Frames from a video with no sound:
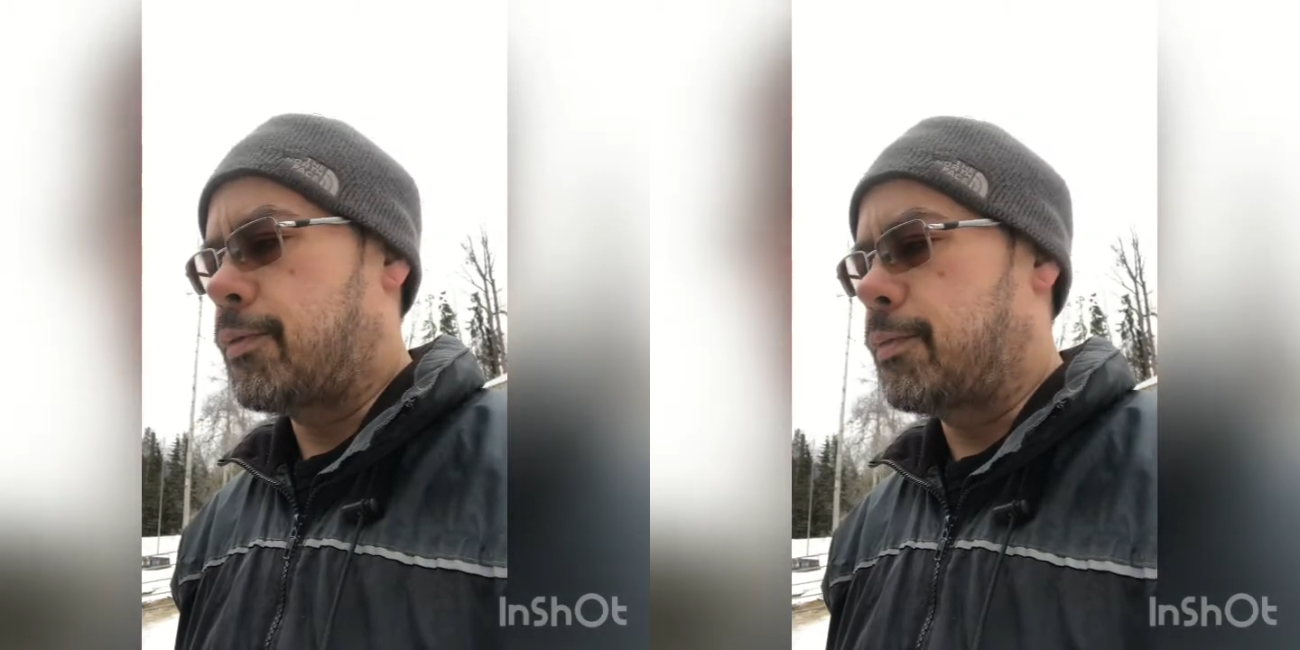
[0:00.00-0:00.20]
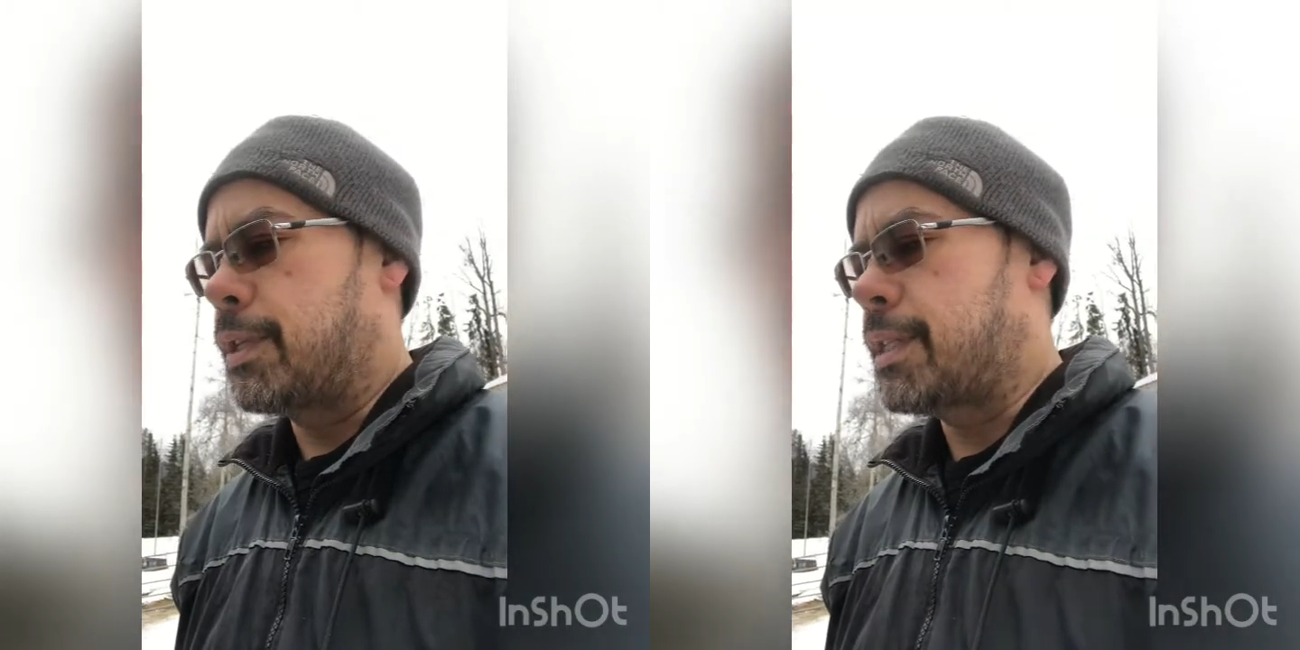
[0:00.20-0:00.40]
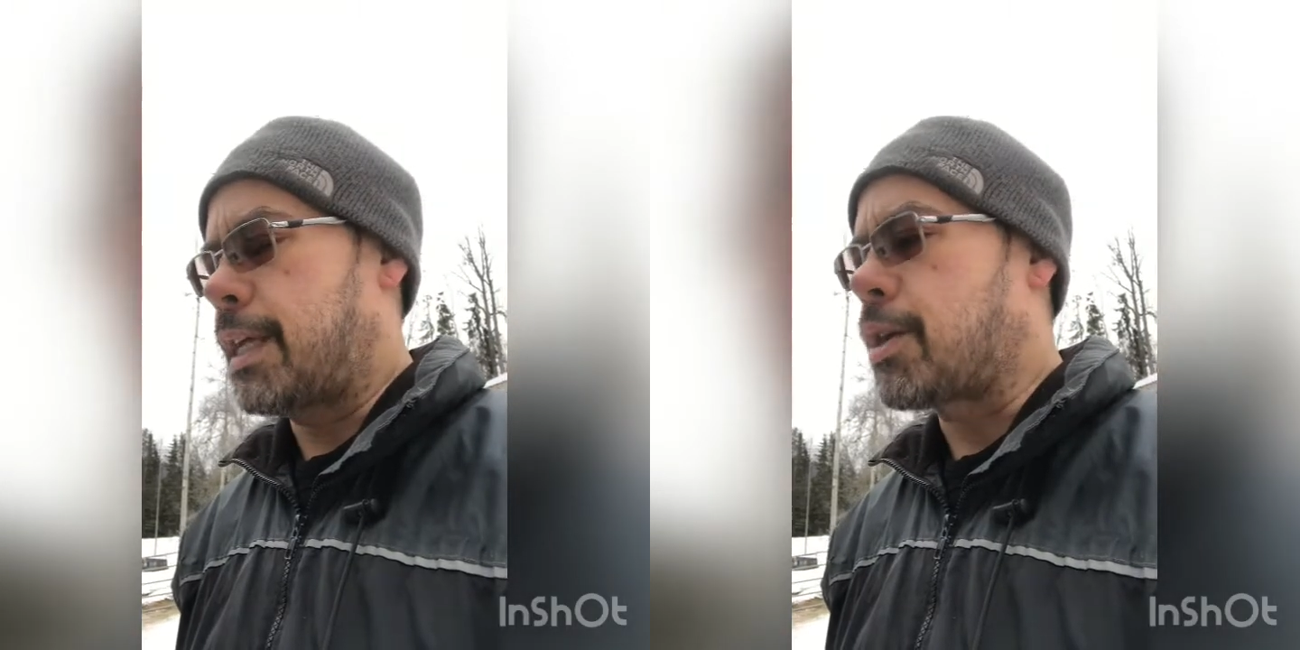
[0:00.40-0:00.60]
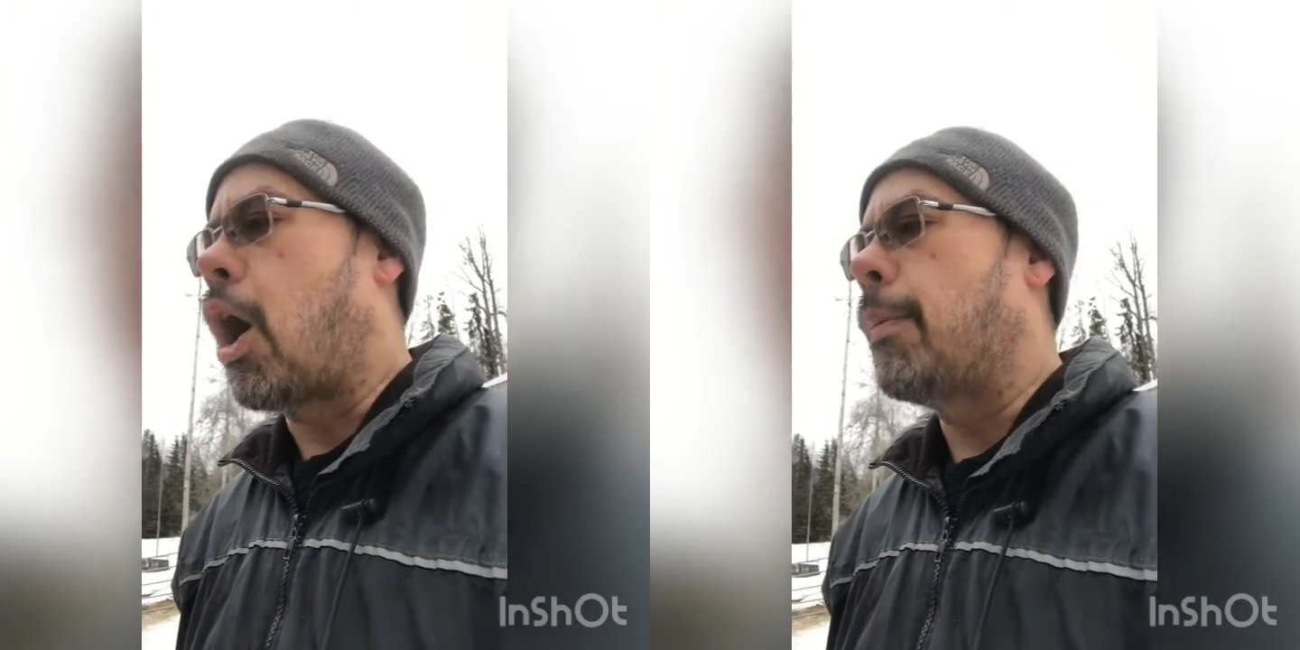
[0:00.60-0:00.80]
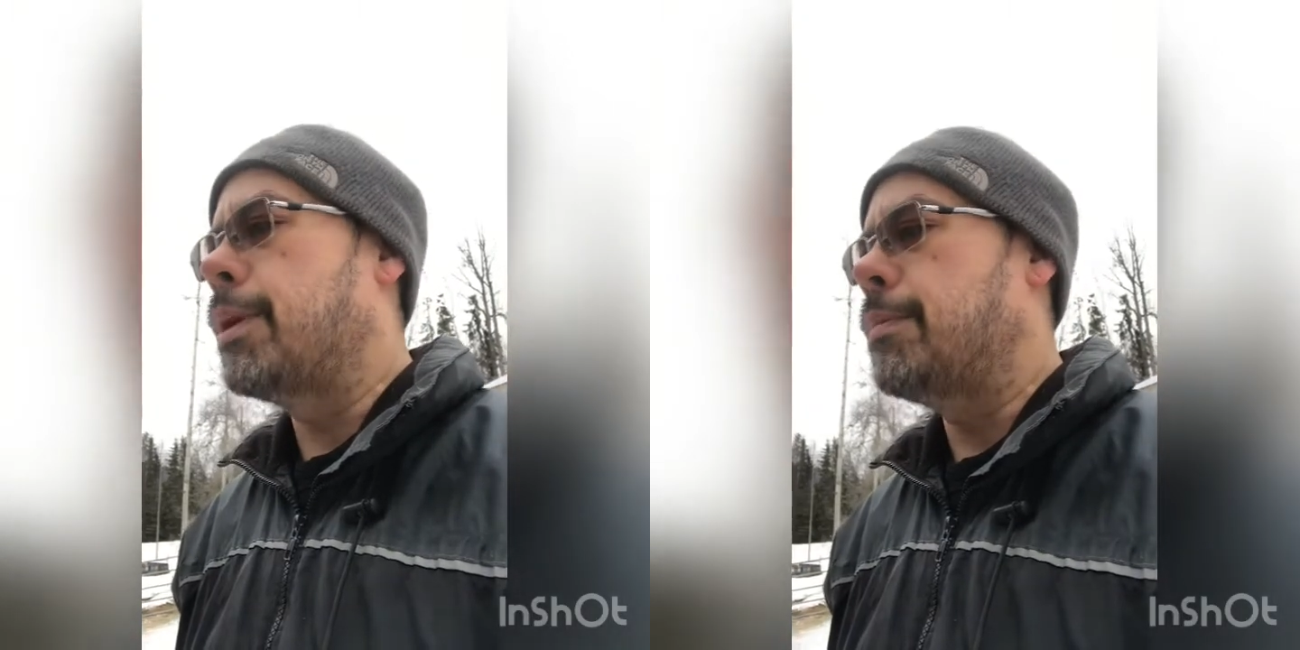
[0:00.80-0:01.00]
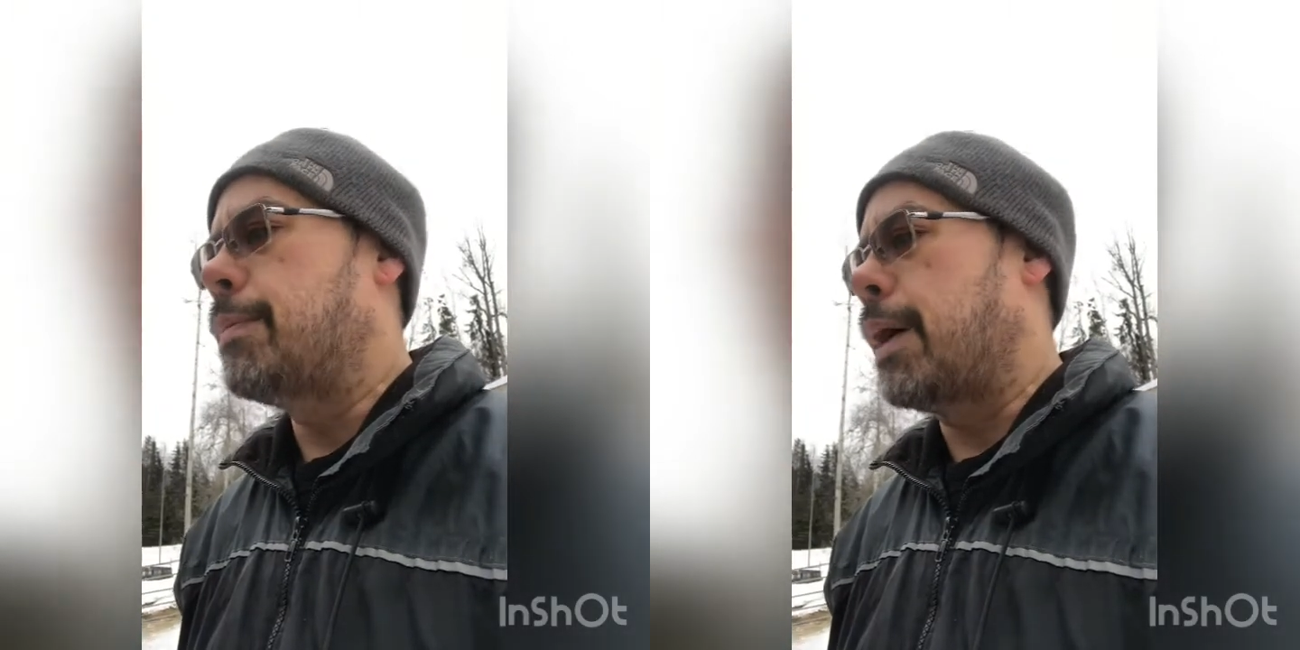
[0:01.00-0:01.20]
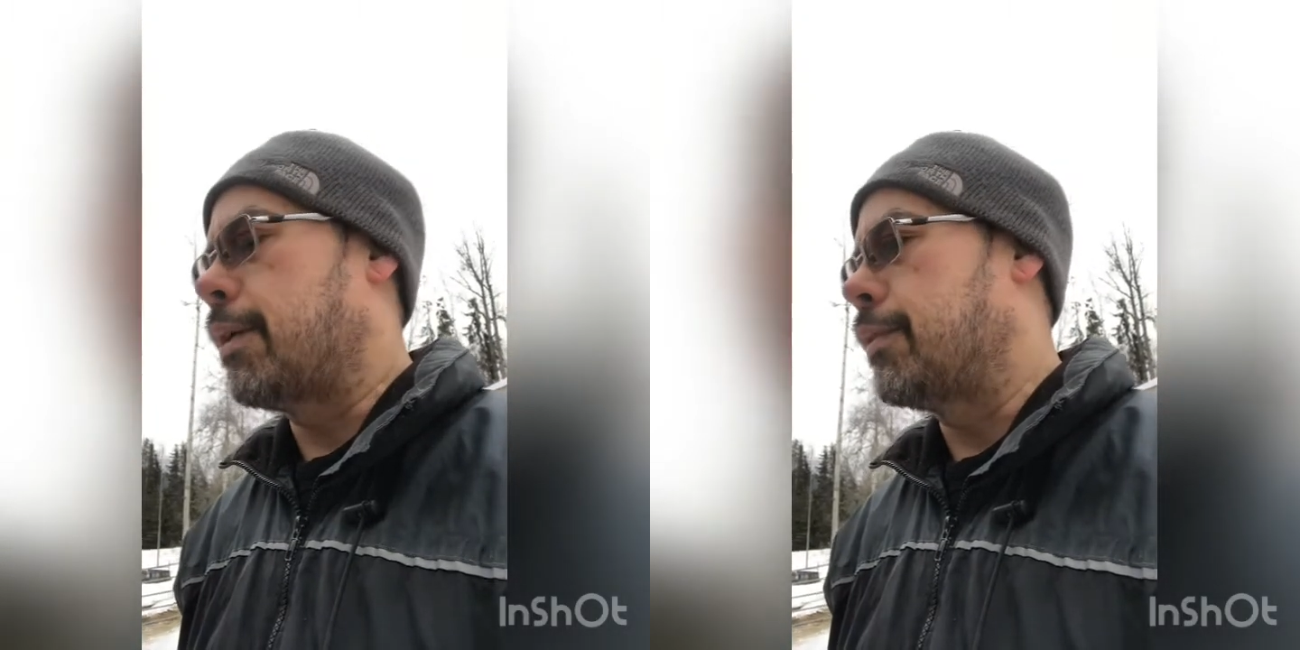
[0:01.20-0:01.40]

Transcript: wouldn't say it's common, but on